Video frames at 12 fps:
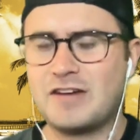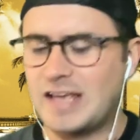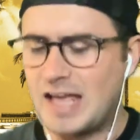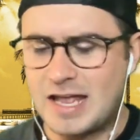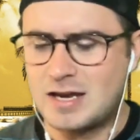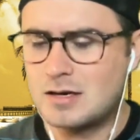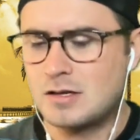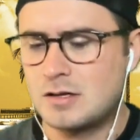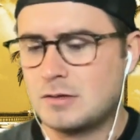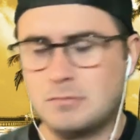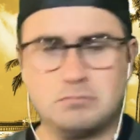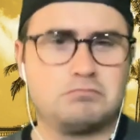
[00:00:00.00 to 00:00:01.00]
again,
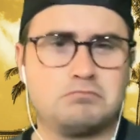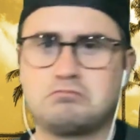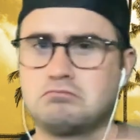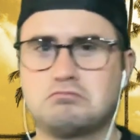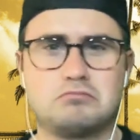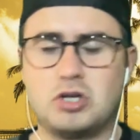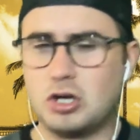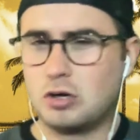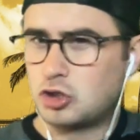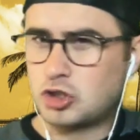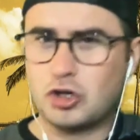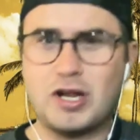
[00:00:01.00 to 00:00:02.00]
you know,
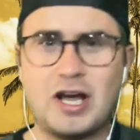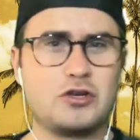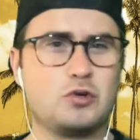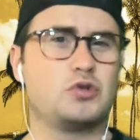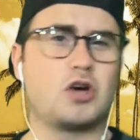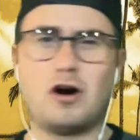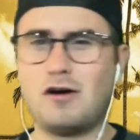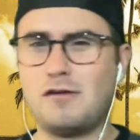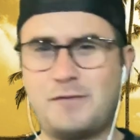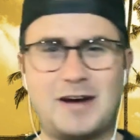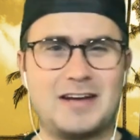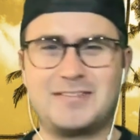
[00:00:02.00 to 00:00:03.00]
should I use all
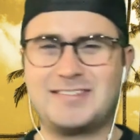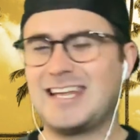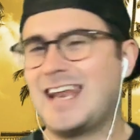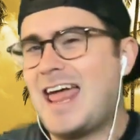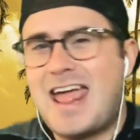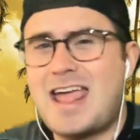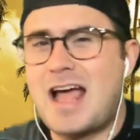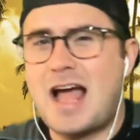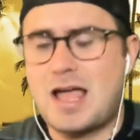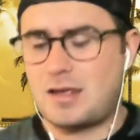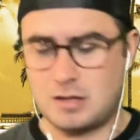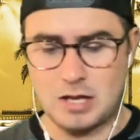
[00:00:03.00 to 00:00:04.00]
five today?
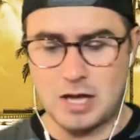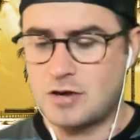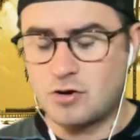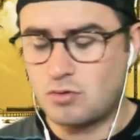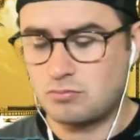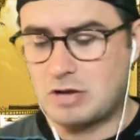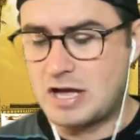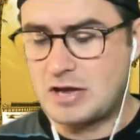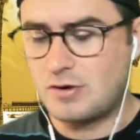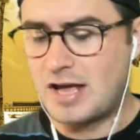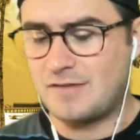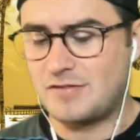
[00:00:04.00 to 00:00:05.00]
I, I don't I
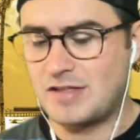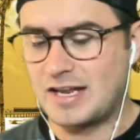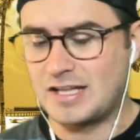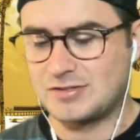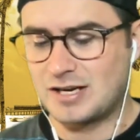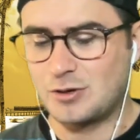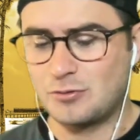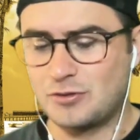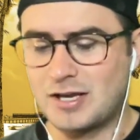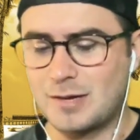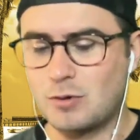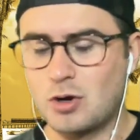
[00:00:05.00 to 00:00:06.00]
don't have that answer. I don't
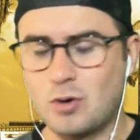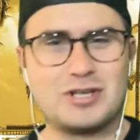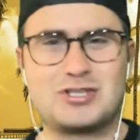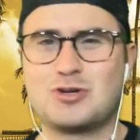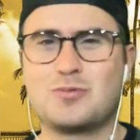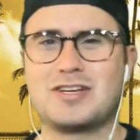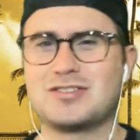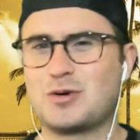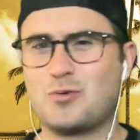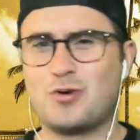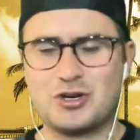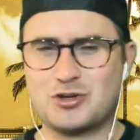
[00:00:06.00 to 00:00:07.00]
think I'm going to because I
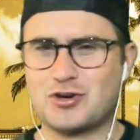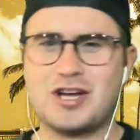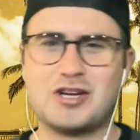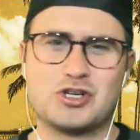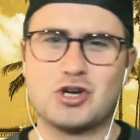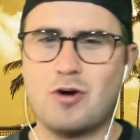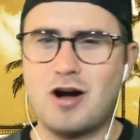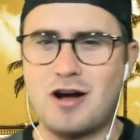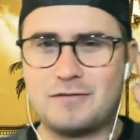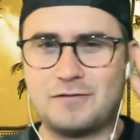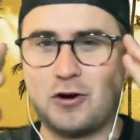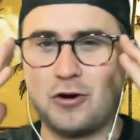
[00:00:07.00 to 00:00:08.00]
want to try and show
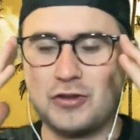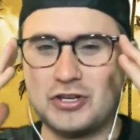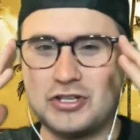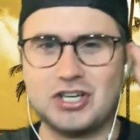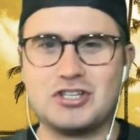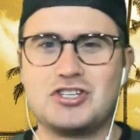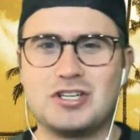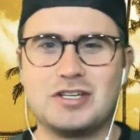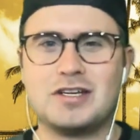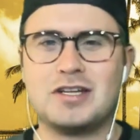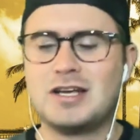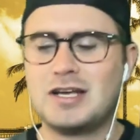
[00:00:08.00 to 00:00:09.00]
off all the
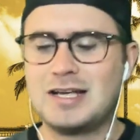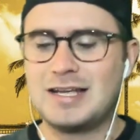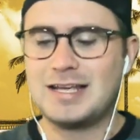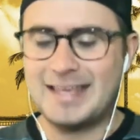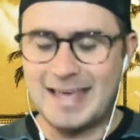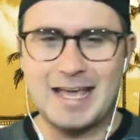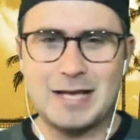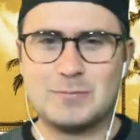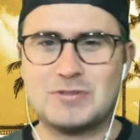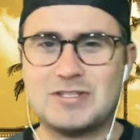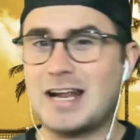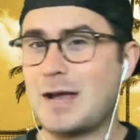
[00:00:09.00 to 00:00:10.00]
dungeon
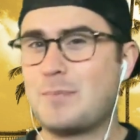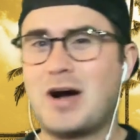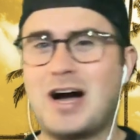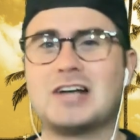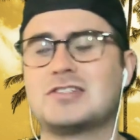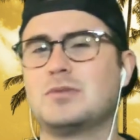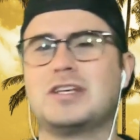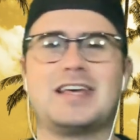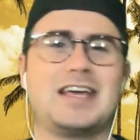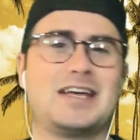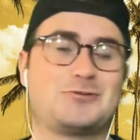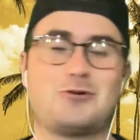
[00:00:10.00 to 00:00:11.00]
games that I possibly
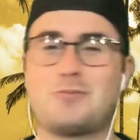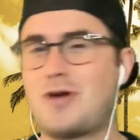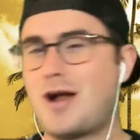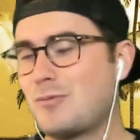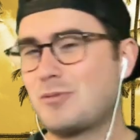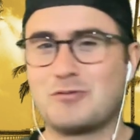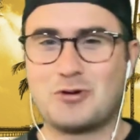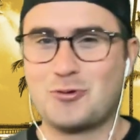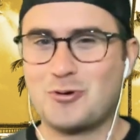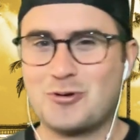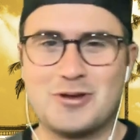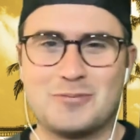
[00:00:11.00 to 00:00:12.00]
can. So I'll probably
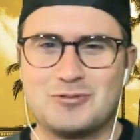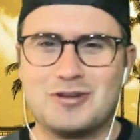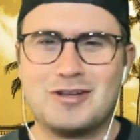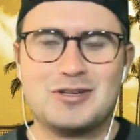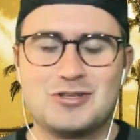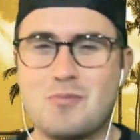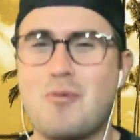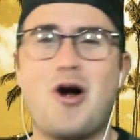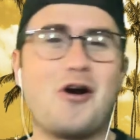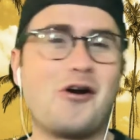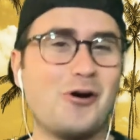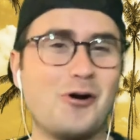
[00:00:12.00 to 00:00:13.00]
record them
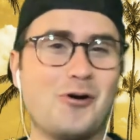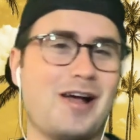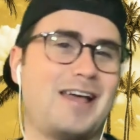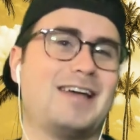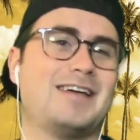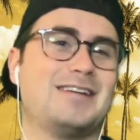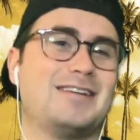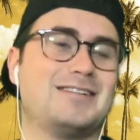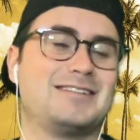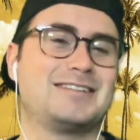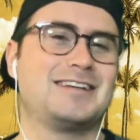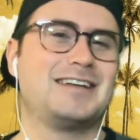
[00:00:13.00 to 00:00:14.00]
tomorrow
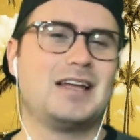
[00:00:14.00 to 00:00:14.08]
and